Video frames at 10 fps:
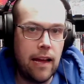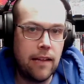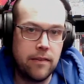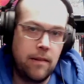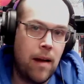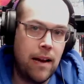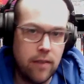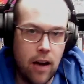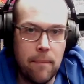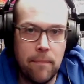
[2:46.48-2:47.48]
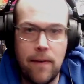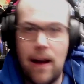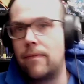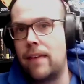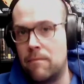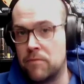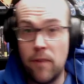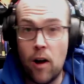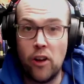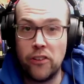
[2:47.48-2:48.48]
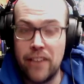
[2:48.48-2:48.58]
it's in my top five games of all